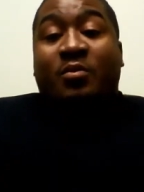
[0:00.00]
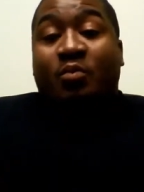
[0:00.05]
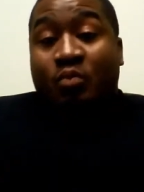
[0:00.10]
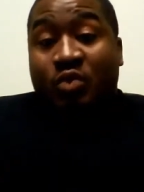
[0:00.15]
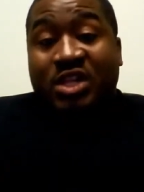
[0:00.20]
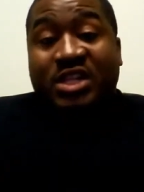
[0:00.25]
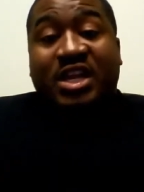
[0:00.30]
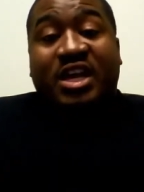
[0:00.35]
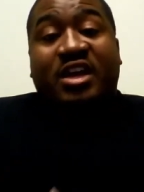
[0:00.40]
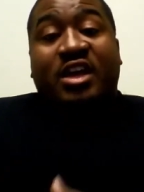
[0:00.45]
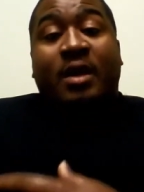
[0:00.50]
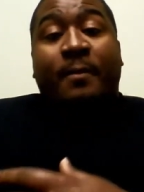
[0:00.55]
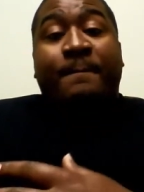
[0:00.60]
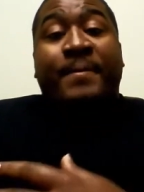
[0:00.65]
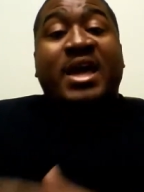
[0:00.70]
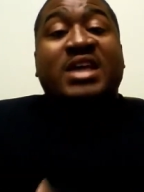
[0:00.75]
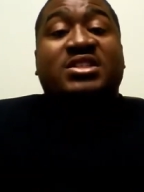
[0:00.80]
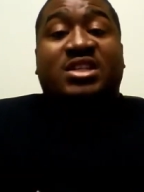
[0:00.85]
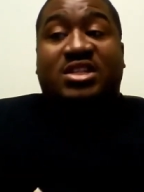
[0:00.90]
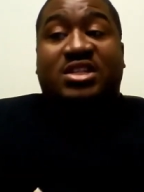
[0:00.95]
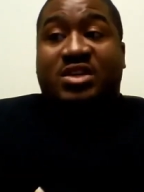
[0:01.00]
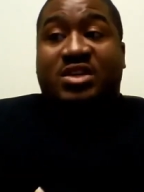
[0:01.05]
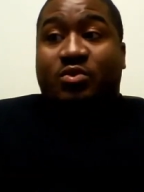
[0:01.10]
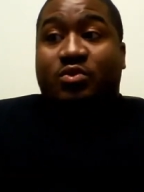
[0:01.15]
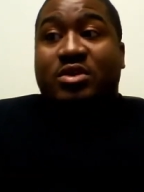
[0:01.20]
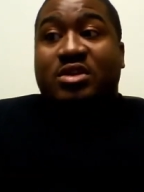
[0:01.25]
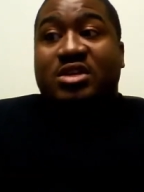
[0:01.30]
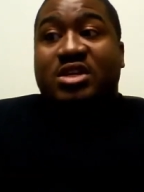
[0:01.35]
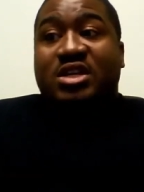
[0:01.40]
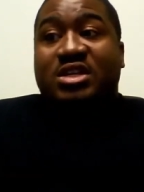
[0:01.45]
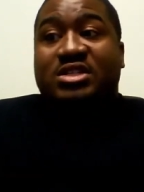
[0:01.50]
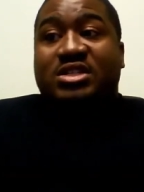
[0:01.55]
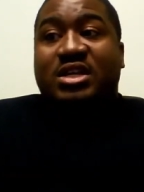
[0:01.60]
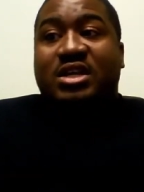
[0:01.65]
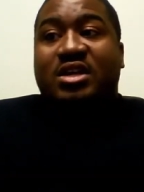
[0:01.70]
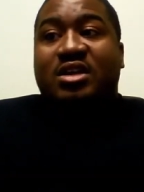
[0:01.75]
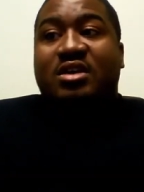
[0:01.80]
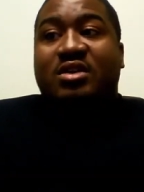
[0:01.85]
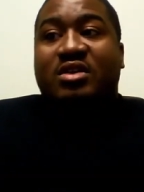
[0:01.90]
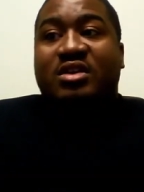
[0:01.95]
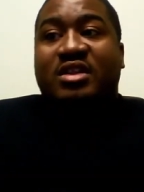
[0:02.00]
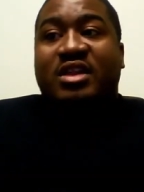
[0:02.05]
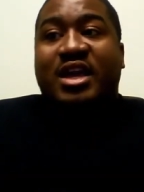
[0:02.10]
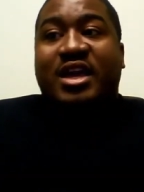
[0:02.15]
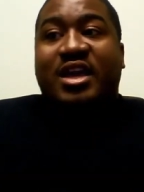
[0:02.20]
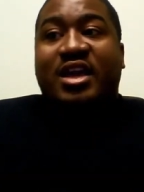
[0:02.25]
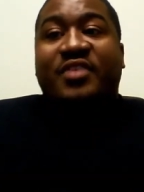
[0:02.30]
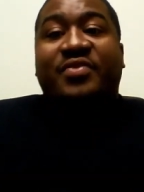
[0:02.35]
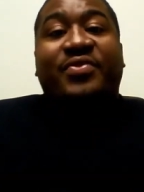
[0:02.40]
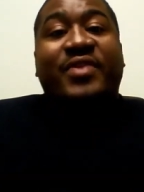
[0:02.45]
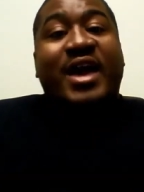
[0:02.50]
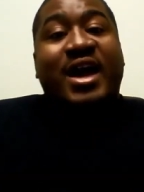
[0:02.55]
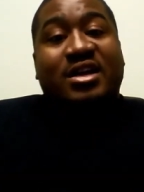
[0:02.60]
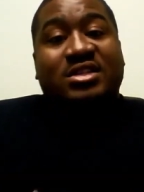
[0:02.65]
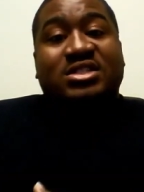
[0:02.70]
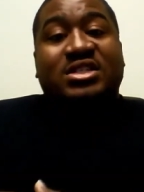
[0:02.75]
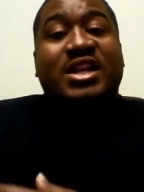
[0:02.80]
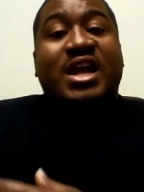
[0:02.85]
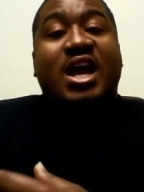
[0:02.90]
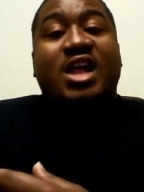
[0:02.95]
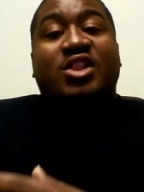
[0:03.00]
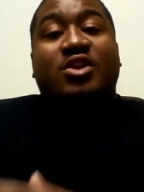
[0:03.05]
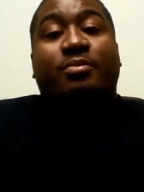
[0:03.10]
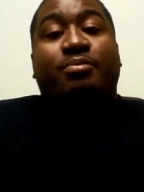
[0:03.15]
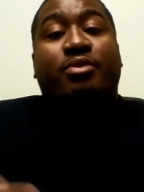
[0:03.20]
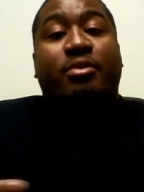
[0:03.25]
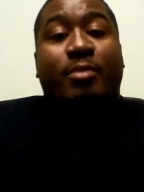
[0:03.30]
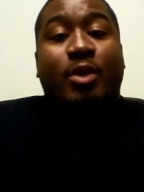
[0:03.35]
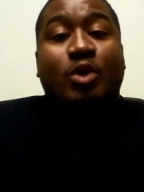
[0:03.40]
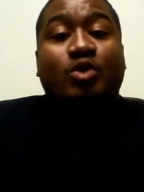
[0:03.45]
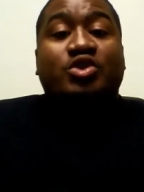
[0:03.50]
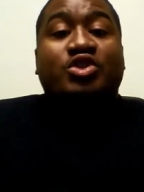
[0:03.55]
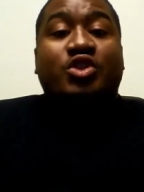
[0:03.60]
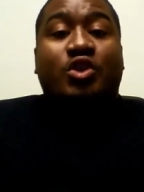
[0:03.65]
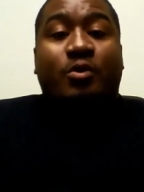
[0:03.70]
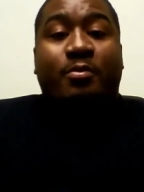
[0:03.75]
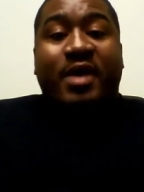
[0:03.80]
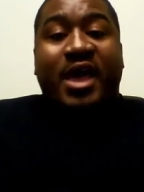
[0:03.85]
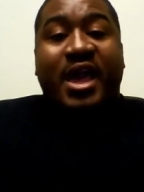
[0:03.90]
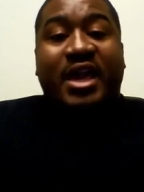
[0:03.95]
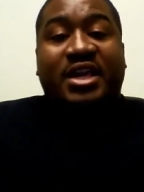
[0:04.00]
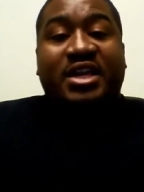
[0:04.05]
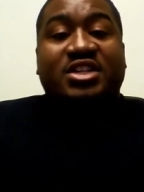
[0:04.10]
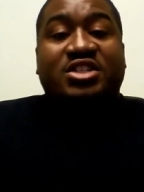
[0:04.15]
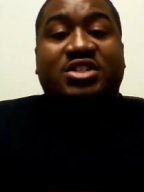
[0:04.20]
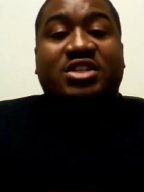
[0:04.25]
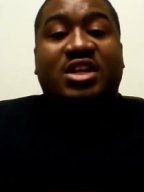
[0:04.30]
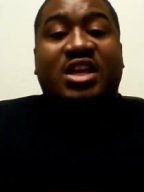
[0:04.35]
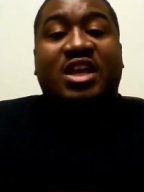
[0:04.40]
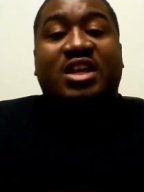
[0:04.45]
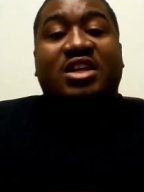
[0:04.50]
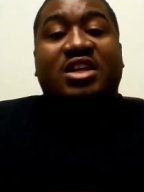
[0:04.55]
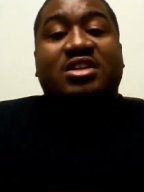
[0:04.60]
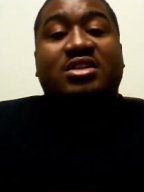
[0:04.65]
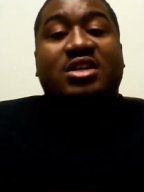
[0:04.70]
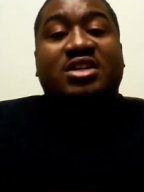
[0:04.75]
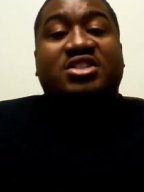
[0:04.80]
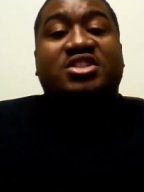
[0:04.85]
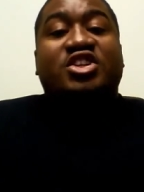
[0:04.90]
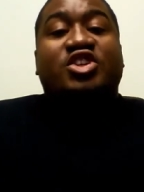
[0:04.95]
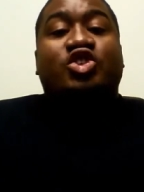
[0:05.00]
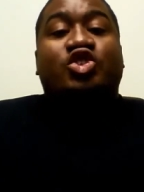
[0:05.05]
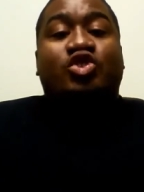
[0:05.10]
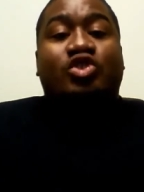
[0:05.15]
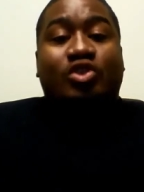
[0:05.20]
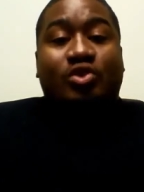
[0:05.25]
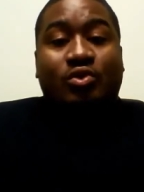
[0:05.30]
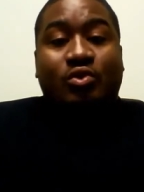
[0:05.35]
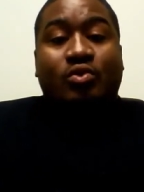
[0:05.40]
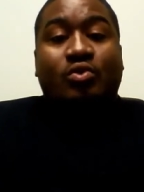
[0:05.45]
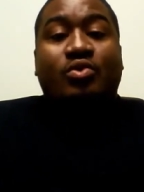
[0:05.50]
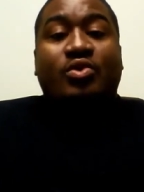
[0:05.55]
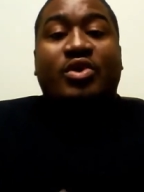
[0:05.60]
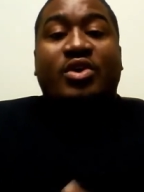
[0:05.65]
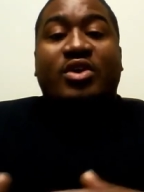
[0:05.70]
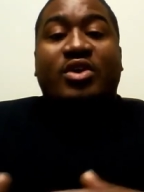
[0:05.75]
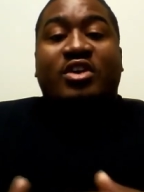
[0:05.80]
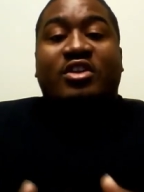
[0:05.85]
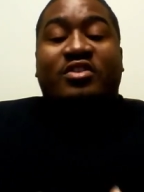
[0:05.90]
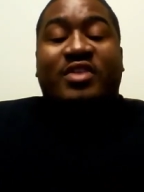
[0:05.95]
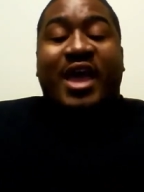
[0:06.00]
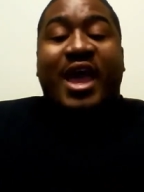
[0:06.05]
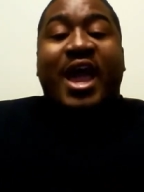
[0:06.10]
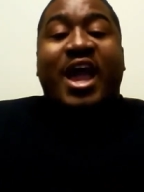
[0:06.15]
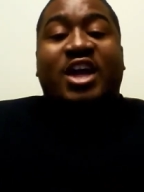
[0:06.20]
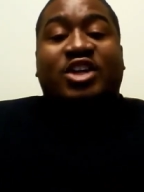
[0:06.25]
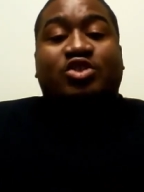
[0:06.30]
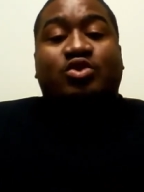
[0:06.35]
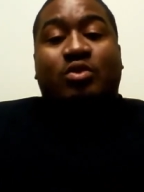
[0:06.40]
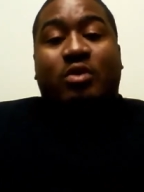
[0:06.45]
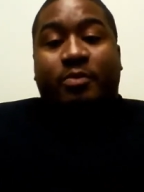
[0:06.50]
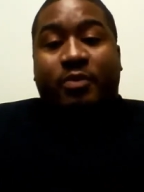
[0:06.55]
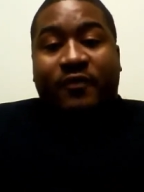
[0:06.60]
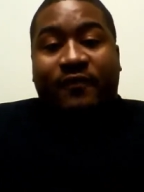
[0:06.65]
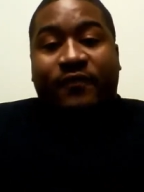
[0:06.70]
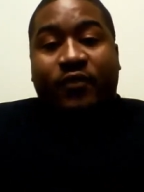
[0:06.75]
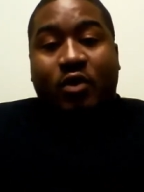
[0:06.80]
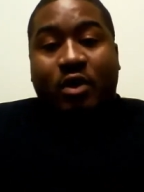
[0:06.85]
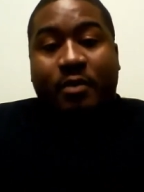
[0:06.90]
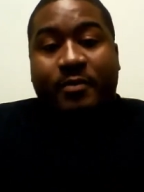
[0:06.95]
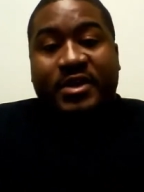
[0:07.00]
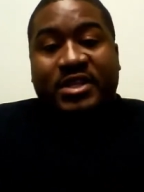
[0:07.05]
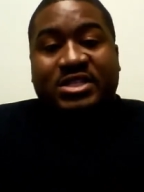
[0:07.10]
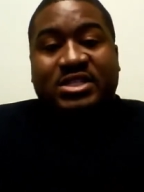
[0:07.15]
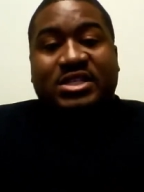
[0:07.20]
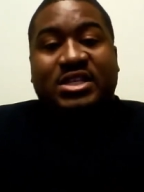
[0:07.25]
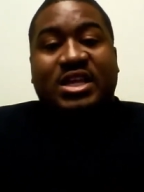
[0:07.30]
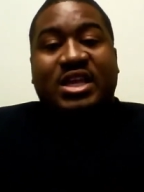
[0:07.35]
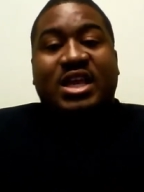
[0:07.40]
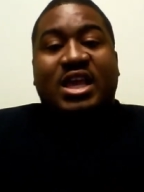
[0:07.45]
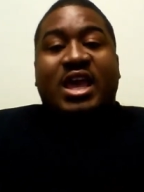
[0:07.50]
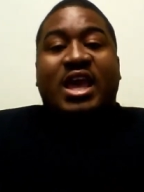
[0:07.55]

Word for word: really uh, basically really it's a like a thousand dollar promotional package in addition to the actual performance